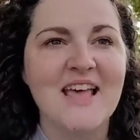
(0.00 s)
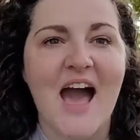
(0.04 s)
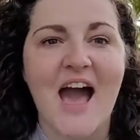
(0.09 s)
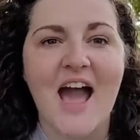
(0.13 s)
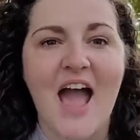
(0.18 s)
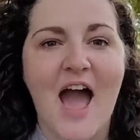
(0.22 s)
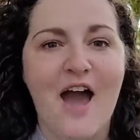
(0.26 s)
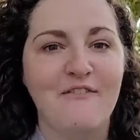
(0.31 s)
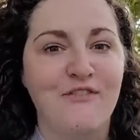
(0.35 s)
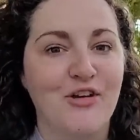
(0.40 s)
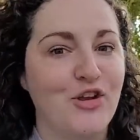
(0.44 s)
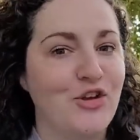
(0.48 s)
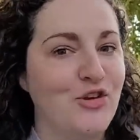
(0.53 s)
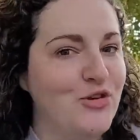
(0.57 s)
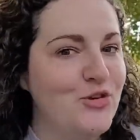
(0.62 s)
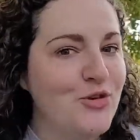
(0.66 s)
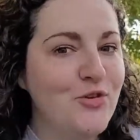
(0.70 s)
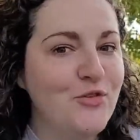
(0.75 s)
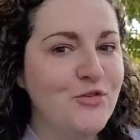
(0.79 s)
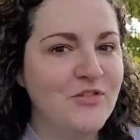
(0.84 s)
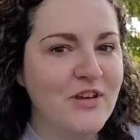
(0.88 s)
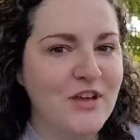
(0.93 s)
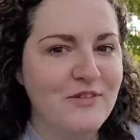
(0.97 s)
I have a new
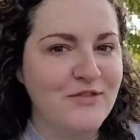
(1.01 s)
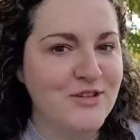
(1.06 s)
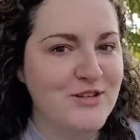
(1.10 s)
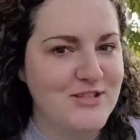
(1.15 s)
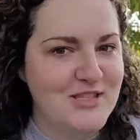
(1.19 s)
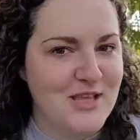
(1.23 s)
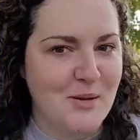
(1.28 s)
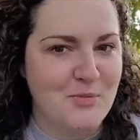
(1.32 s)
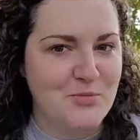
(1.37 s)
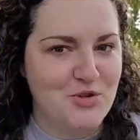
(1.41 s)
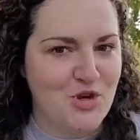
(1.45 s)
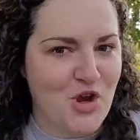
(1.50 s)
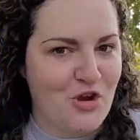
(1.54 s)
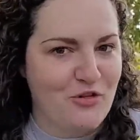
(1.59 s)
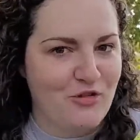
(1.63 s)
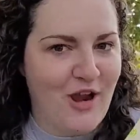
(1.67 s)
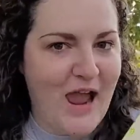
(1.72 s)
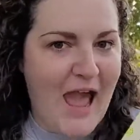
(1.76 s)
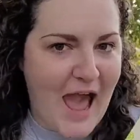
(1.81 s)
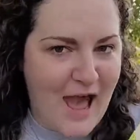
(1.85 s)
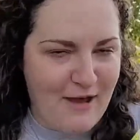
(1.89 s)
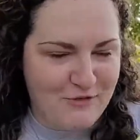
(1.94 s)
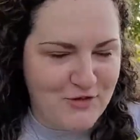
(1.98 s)
favorite subgenre
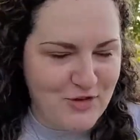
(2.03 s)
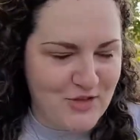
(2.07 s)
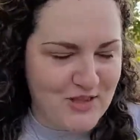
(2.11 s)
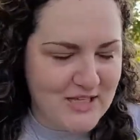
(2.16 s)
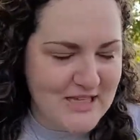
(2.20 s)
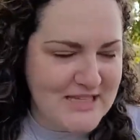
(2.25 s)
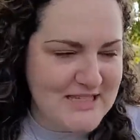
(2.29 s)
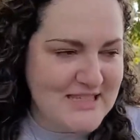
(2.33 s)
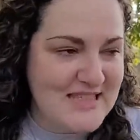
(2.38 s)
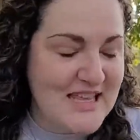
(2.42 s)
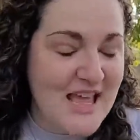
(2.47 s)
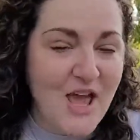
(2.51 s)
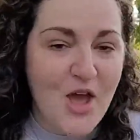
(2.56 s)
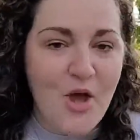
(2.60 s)
after this.